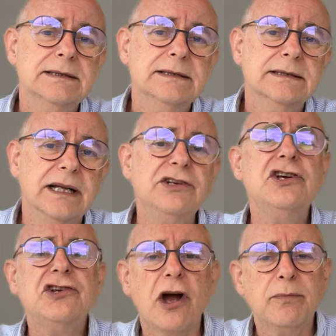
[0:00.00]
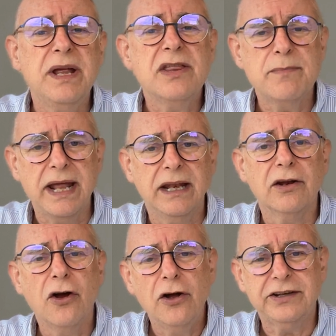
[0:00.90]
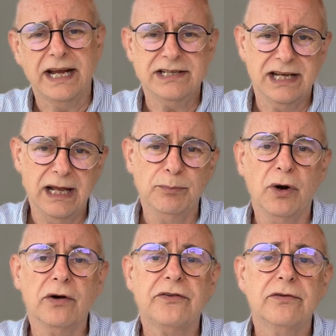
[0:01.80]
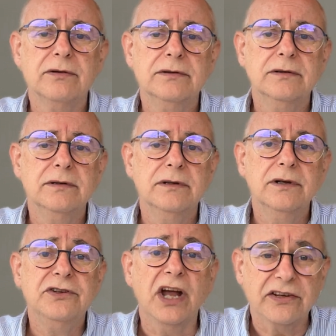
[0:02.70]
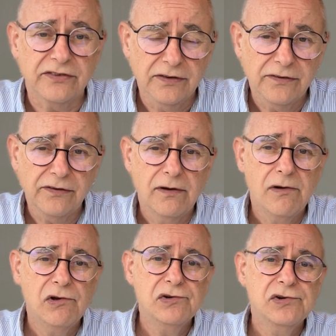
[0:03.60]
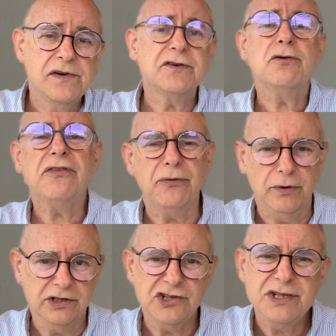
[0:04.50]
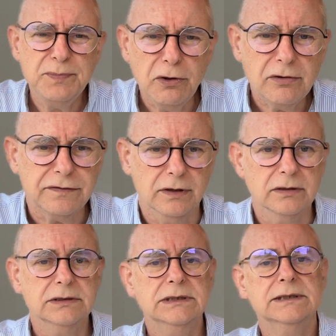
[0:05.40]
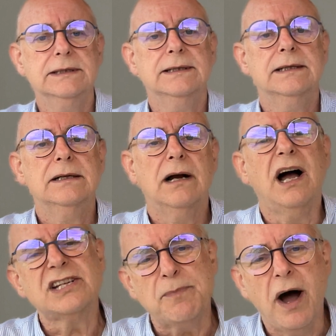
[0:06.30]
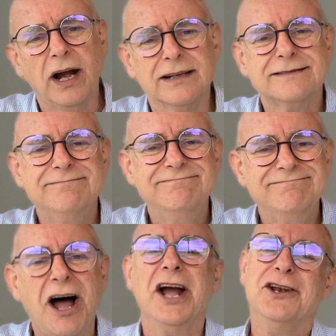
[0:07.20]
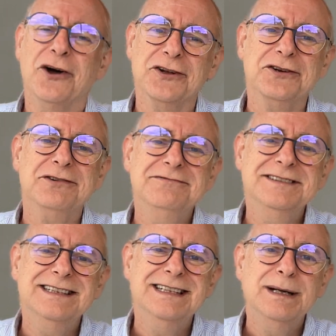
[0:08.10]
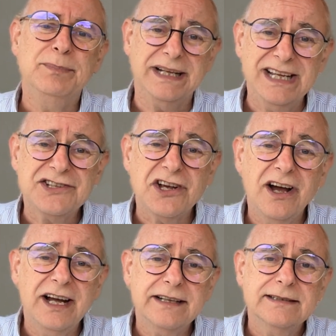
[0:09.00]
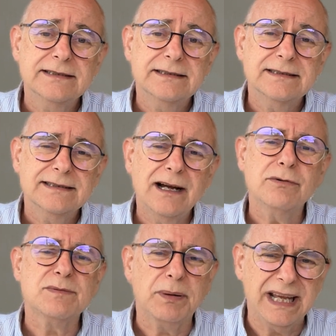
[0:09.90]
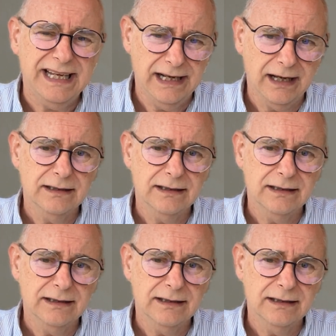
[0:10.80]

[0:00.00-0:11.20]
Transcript: Then she showed me the men in her dating inbox. Dozens. Of course there were. She's beautiful. I smiled. I nodded. But inside, I was bleeding.